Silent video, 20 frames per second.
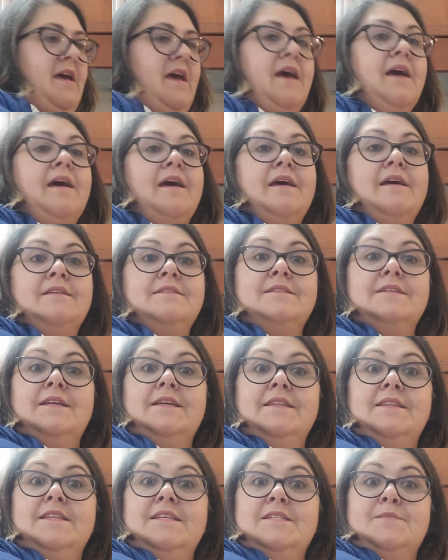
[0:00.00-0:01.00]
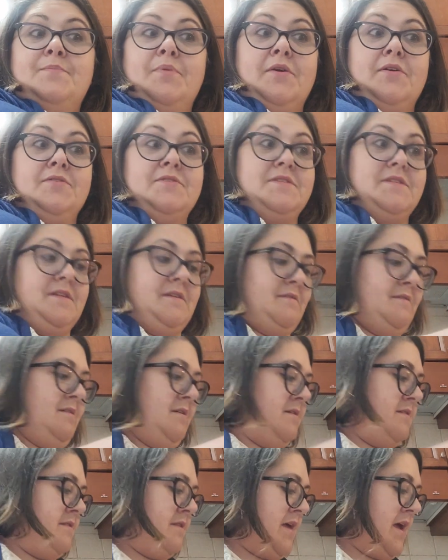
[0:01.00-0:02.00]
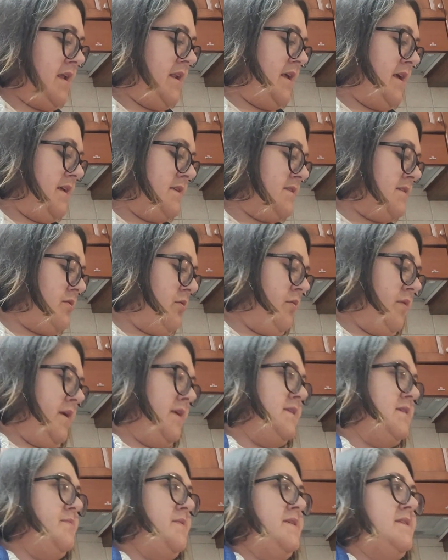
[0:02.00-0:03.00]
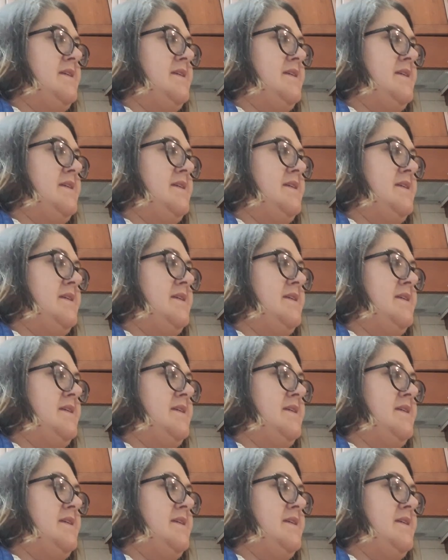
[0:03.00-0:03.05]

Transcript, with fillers: And this person that is going to be